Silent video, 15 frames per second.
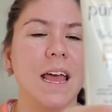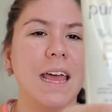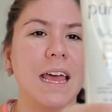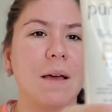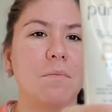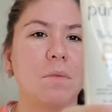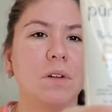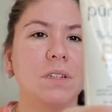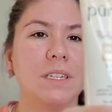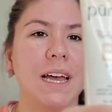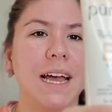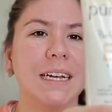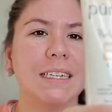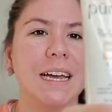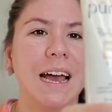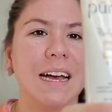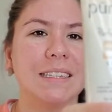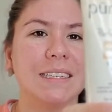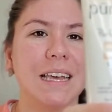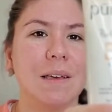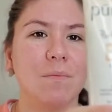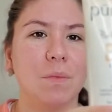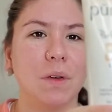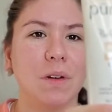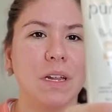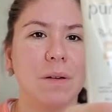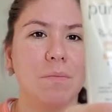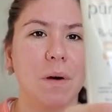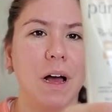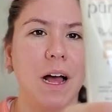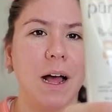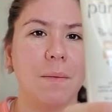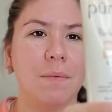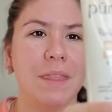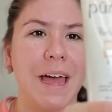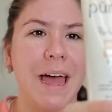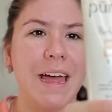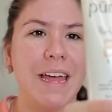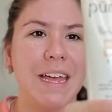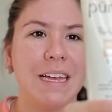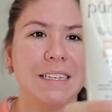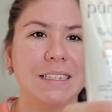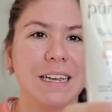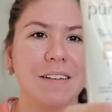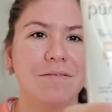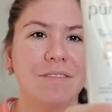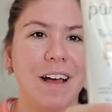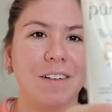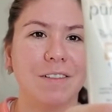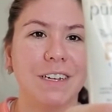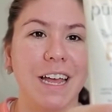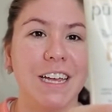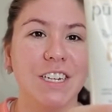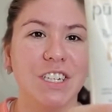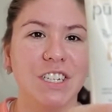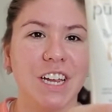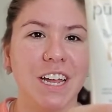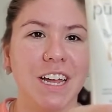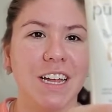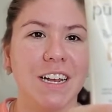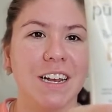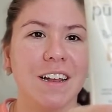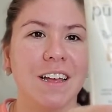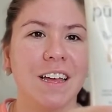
A multitasking beauty balm that is a foundation